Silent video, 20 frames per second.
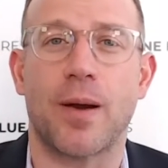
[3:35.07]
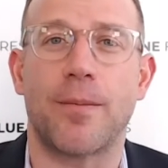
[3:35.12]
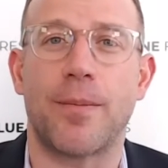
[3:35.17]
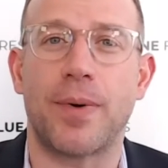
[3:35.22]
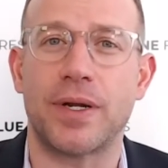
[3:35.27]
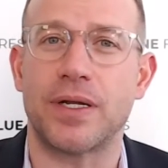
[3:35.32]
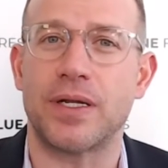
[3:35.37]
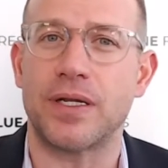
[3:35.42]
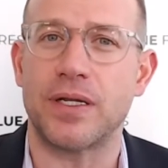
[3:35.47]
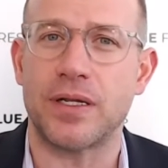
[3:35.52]

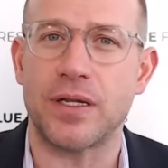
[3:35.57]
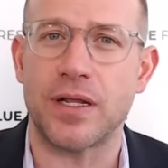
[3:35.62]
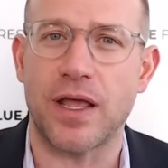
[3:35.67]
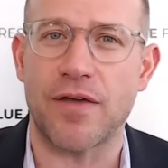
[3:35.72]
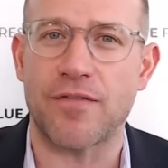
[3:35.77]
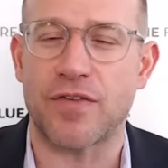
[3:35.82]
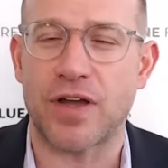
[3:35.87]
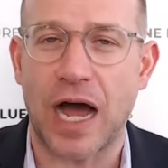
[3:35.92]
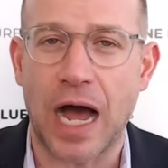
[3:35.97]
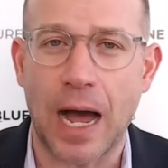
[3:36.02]
But
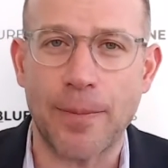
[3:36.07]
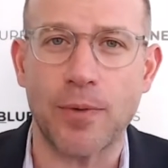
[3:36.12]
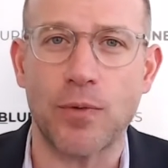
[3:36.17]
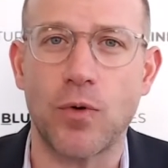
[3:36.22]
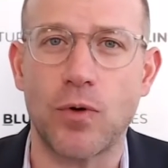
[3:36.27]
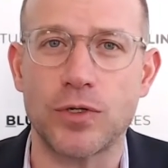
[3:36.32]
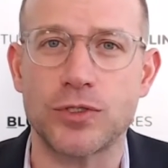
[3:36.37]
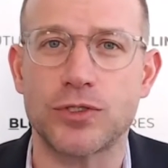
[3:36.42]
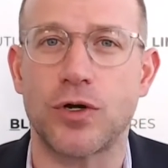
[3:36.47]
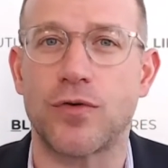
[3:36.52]
if copper
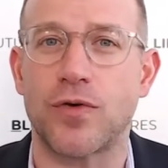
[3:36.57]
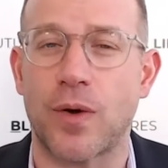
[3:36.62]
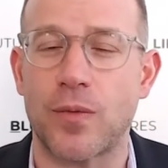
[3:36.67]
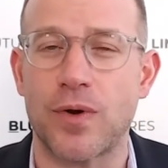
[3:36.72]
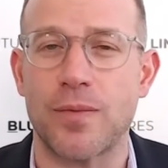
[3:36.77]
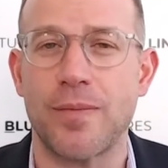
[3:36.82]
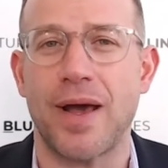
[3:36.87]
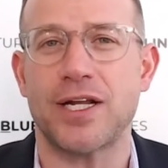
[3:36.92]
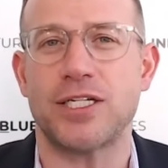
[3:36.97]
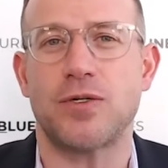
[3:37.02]
rolls over, I would
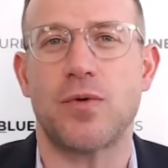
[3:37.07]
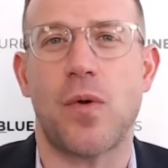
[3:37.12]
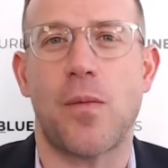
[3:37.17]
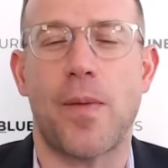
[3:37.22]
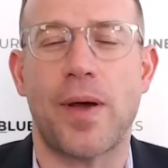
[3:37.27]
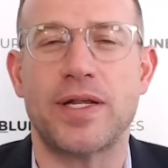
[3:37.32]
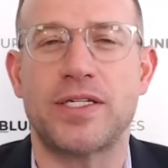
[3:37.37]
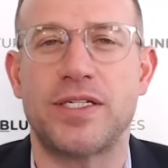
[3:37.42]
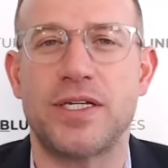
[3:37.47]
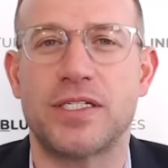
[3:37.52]
imagine we
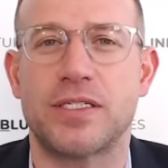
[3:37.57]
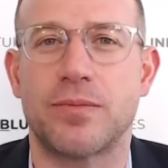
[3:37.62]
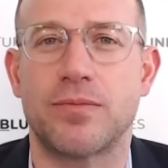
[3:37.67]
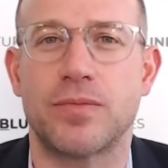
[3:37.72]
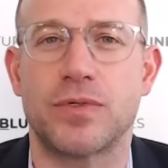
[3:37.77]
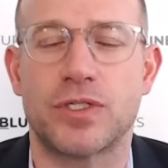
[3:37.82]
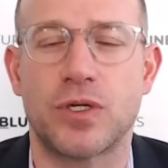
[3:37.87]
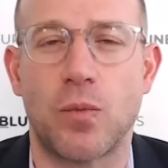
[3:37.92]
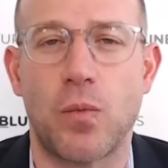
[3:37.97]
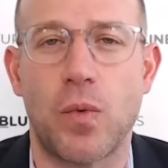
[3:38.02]
might see
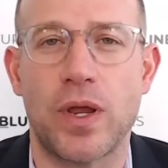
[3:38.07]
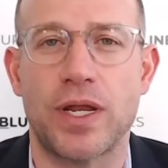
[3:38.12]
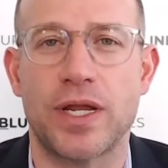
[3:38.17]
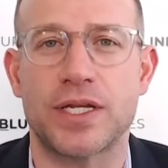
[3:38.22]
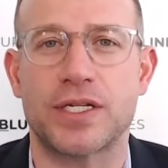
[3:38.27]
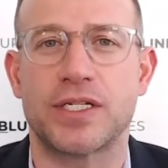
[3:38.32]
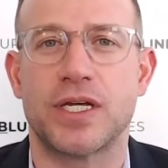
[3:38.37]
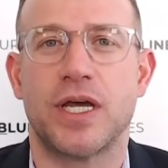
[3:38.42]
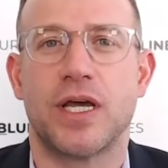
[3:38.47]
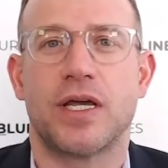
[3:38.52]
some weakness